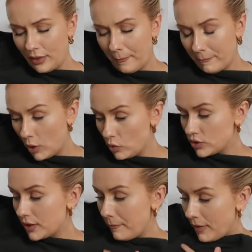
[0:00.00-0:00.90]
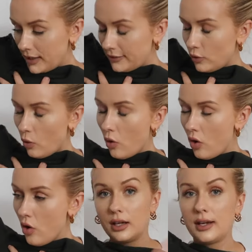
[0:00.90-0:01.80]
the most money for.
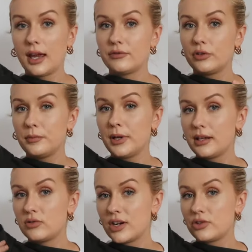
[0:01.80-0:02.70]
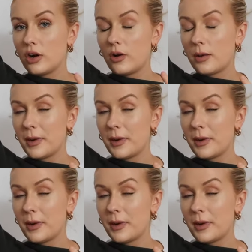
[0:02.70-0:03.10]
Again, from Billy's Retro, I